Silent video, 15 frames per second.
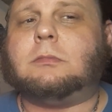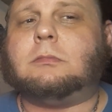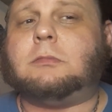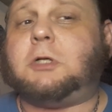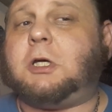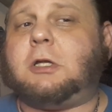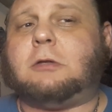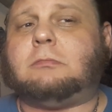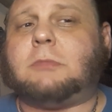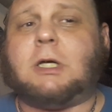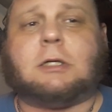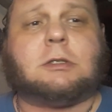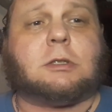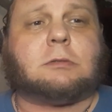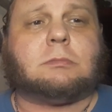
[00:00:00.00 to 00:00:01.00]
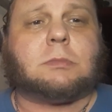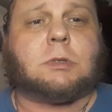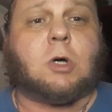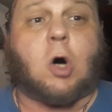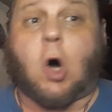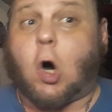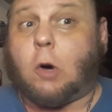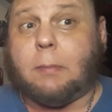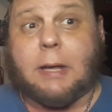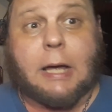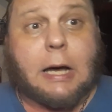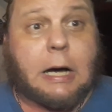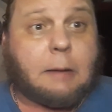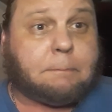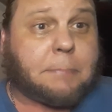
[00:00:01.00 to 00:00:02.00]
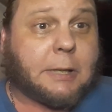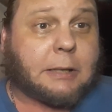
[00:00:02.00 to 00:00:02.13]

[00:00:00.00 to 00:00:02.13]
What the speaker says: You didn't think to call me up